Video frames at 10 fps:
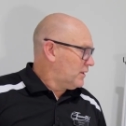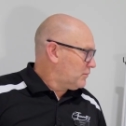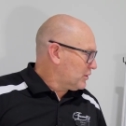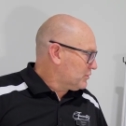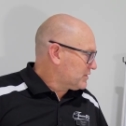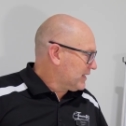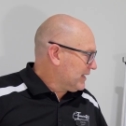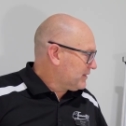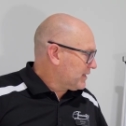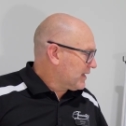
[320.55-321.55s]
Because
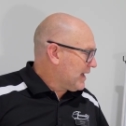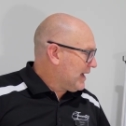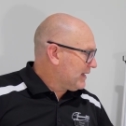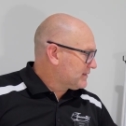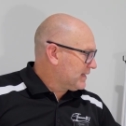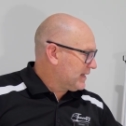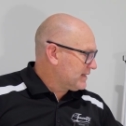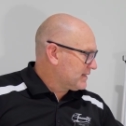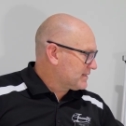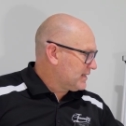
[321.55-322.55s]
again, the car
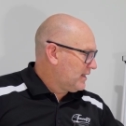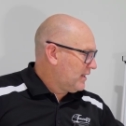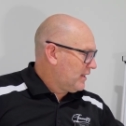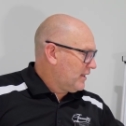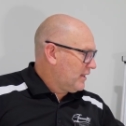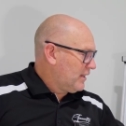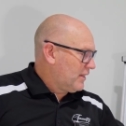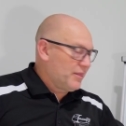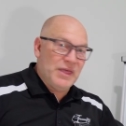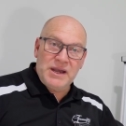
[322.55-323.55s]
takes
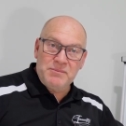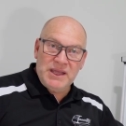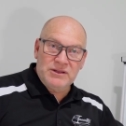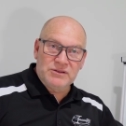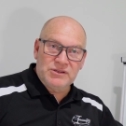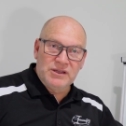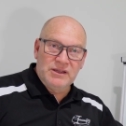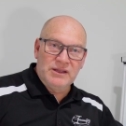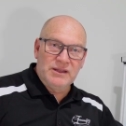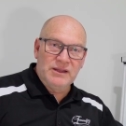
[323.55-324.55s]
that amount
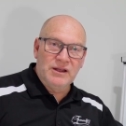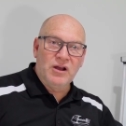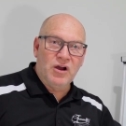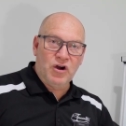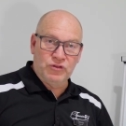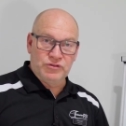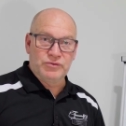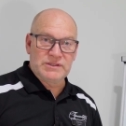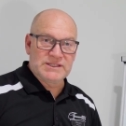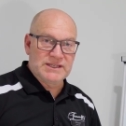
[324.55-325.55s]

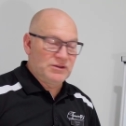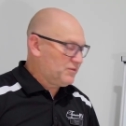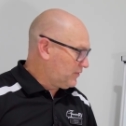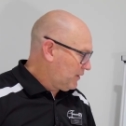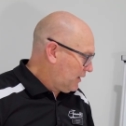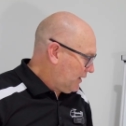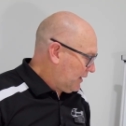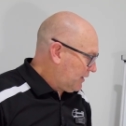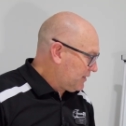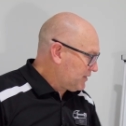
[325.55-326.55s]
onto itself,
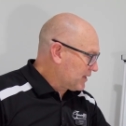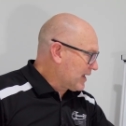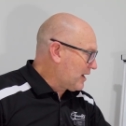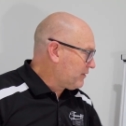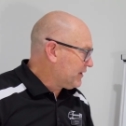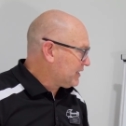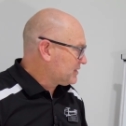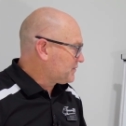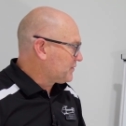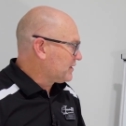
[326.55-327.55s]
and then the caravan
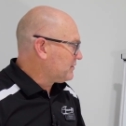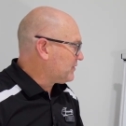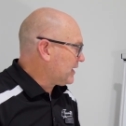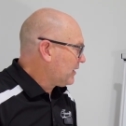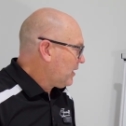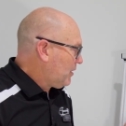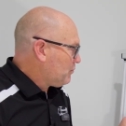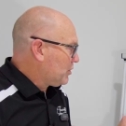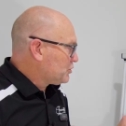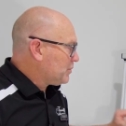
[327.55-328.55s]
is free of that.
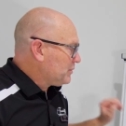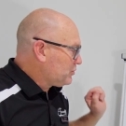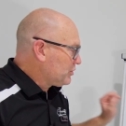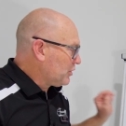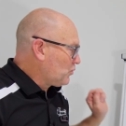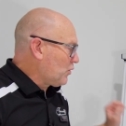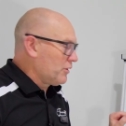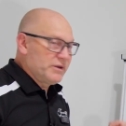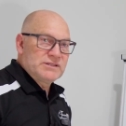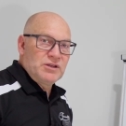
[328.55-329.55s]
Most people don't
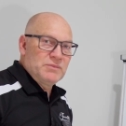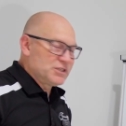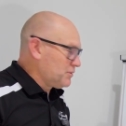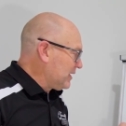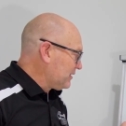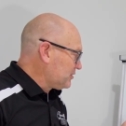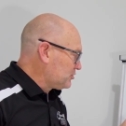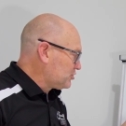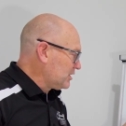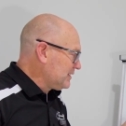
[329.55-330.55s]
worry so much about the
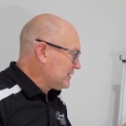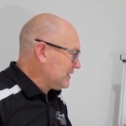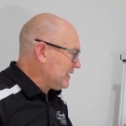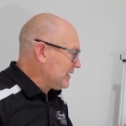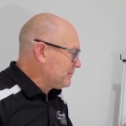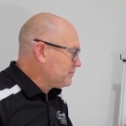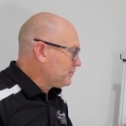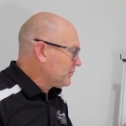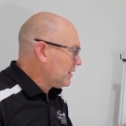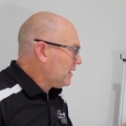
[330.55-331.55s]
GTM,
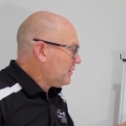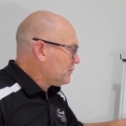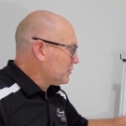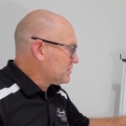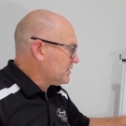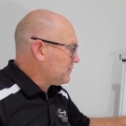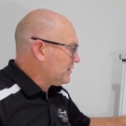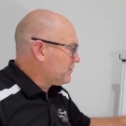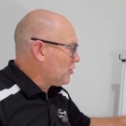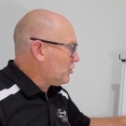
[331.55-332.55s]
because if
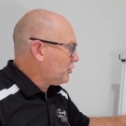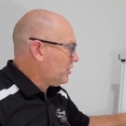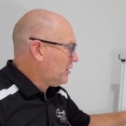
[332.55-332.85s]
they've got